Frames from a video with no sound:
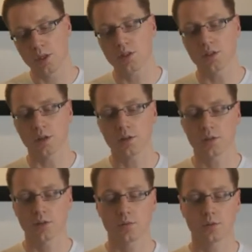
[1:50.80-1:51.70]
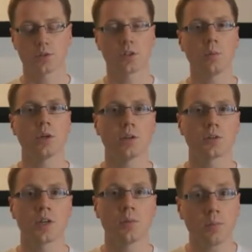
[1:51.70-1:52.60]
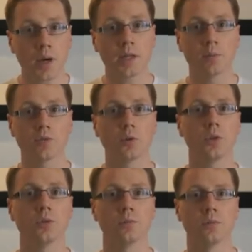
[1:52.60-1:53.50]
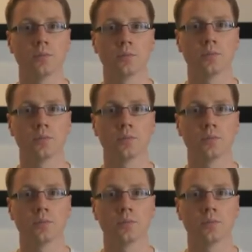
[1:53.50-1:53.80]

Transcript: B says, someone else can buy them from you.